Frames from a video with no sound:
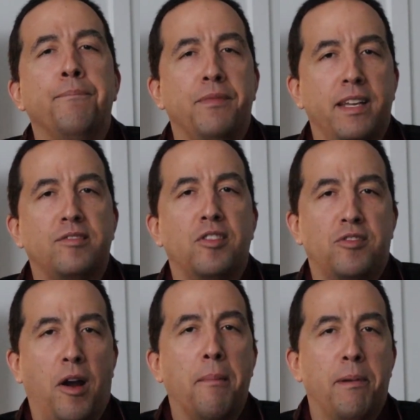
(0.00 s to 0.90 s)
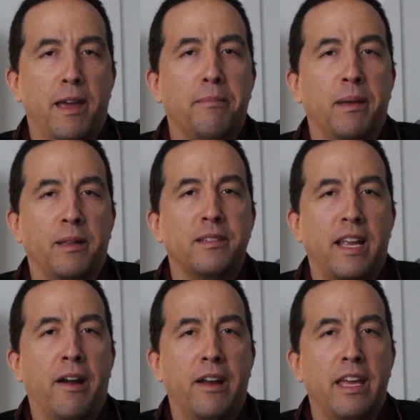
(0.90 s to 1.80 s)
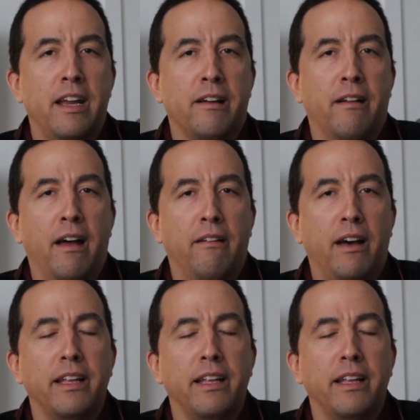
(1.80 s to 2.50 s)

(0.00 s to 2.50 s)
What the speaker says: This is our big military hero,